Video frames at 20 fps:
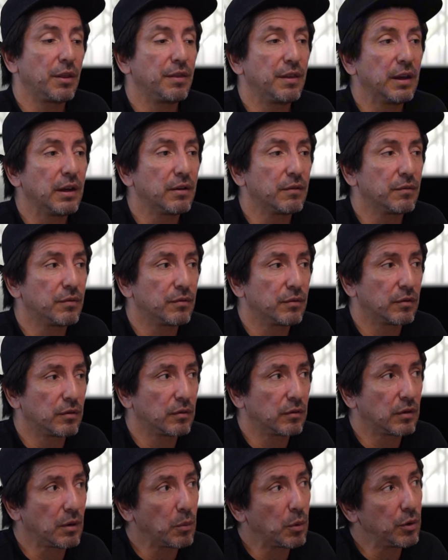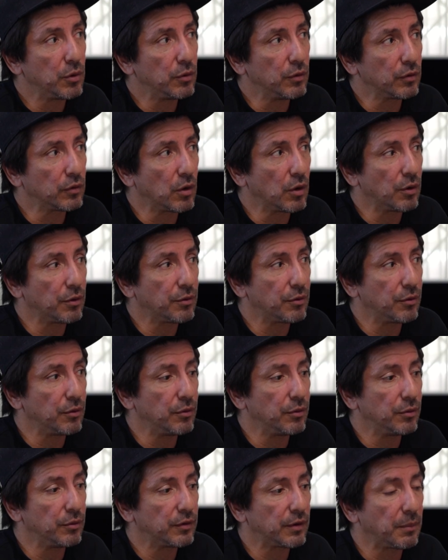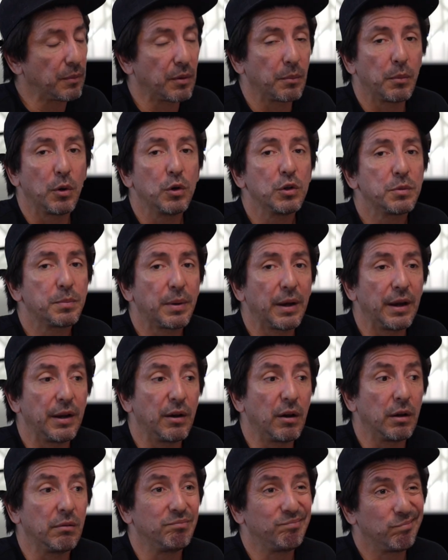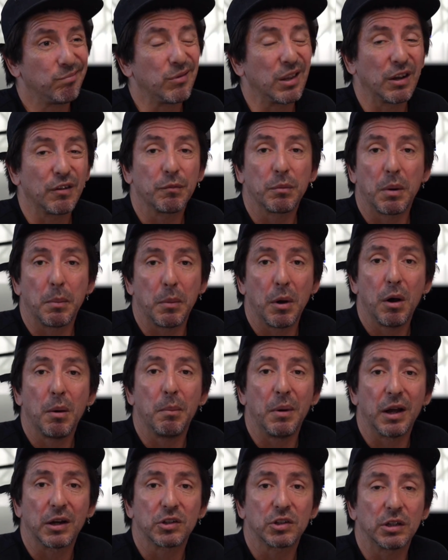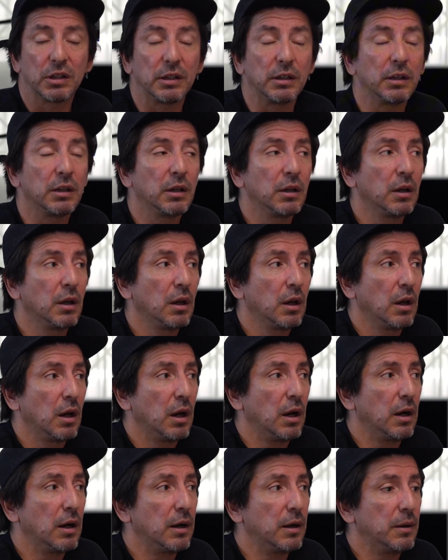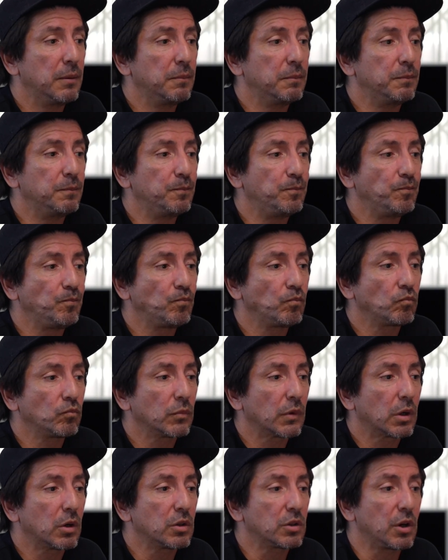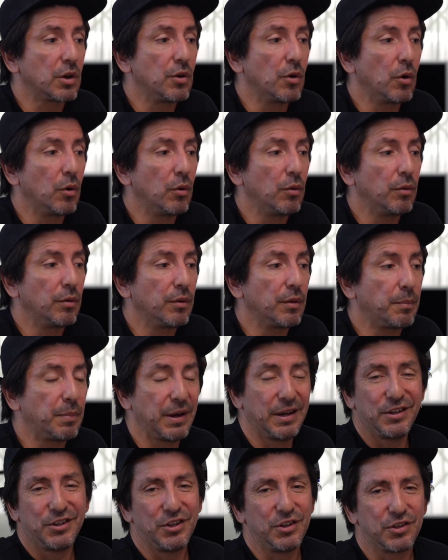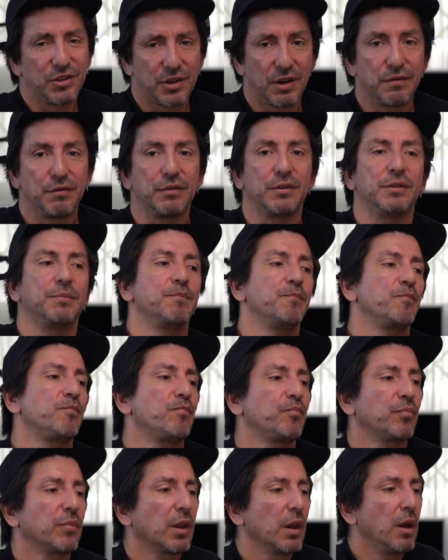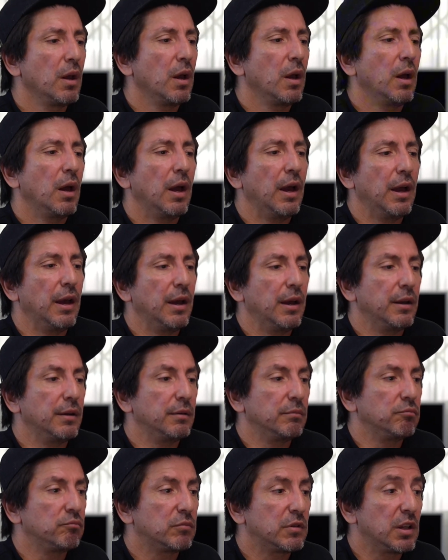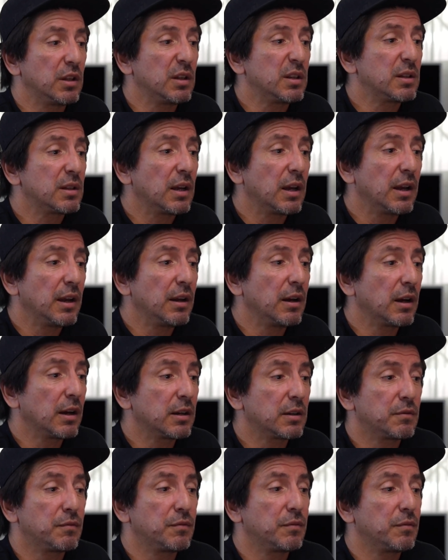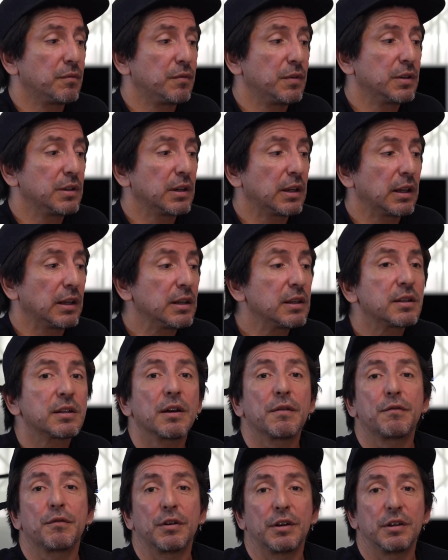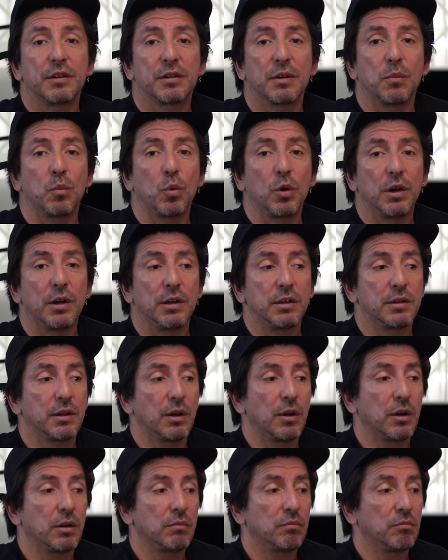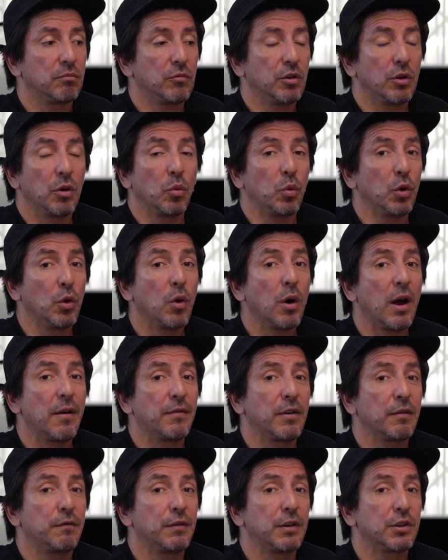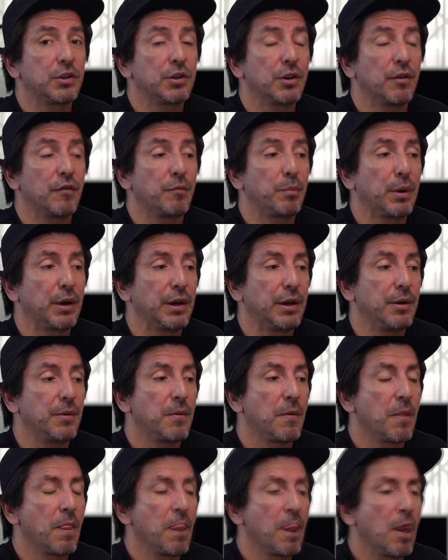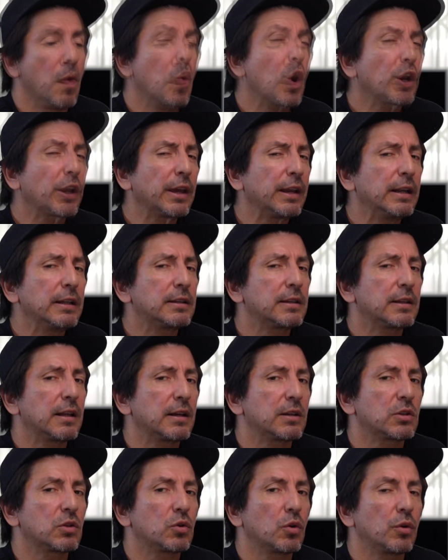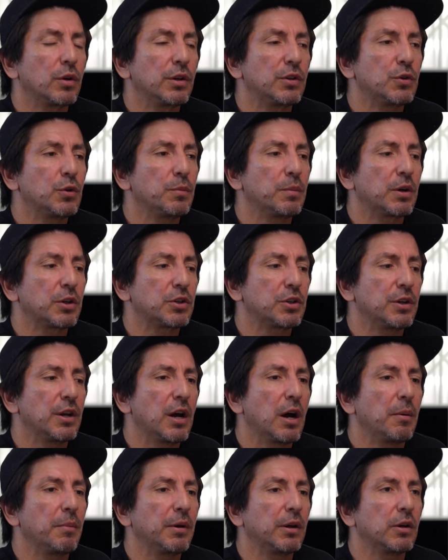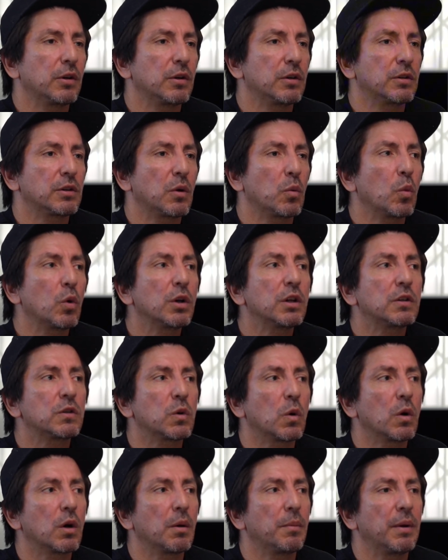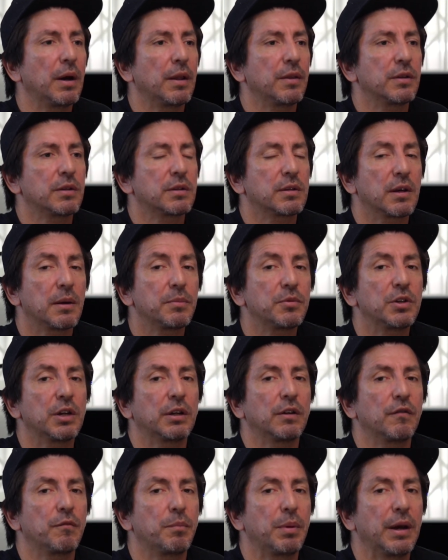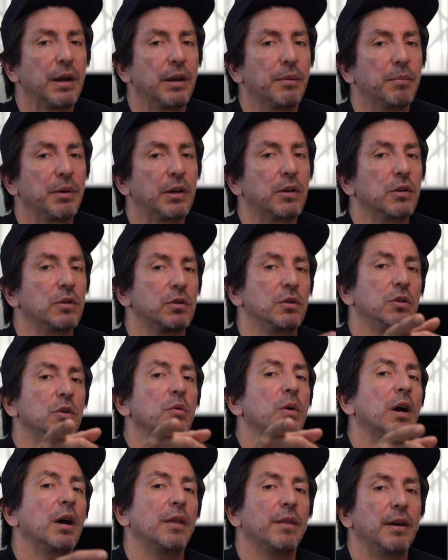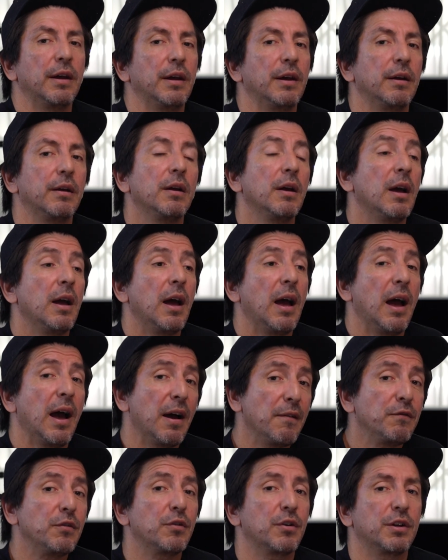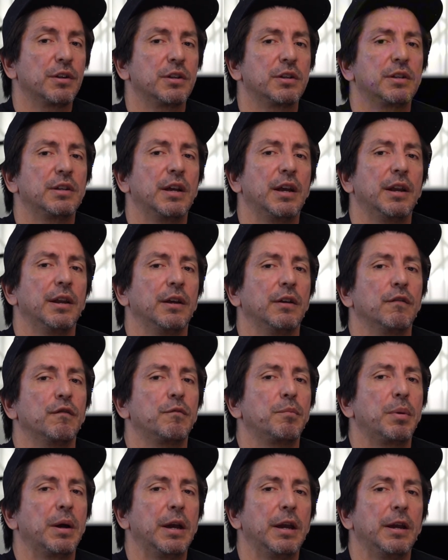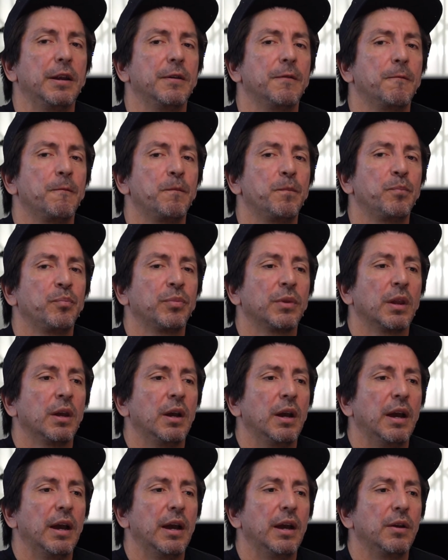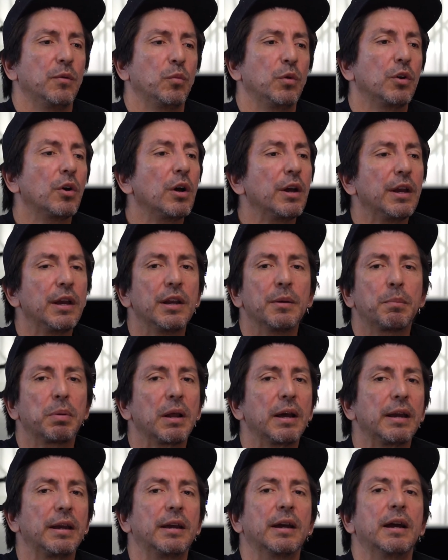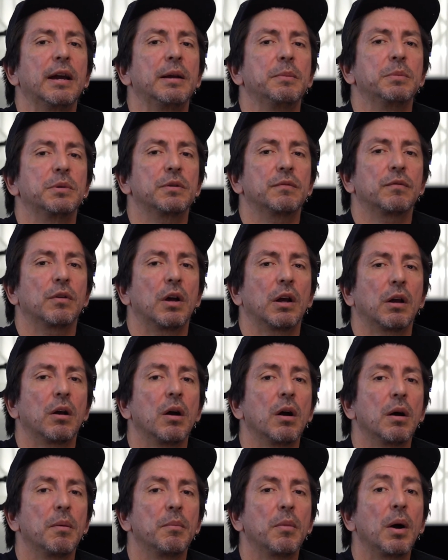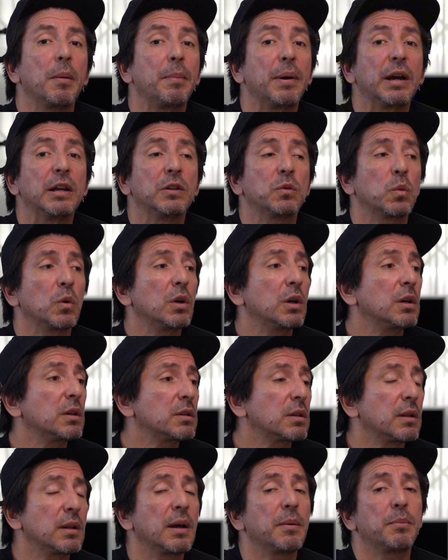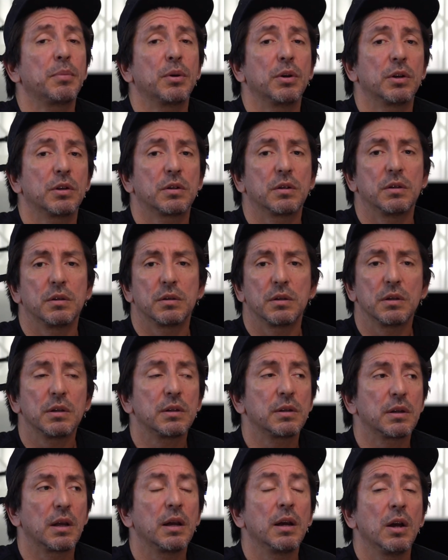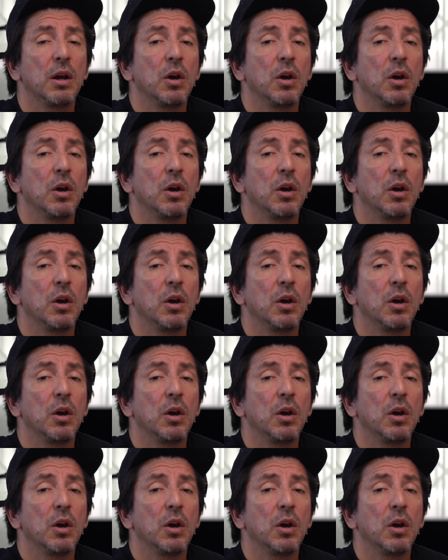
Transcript: think of someone who's gone through some of the most pain, I think of my mom, actually, because I know the pain she's suffered, and to this day I guess physically is suffering in some ways. And we all have our fair share of pain. I won't get into that story too much now, because I want to talk about the subject of pain, because you out there have your understanding of pain. And we're not here to play games of like, my pain's worse than that person's and this and that.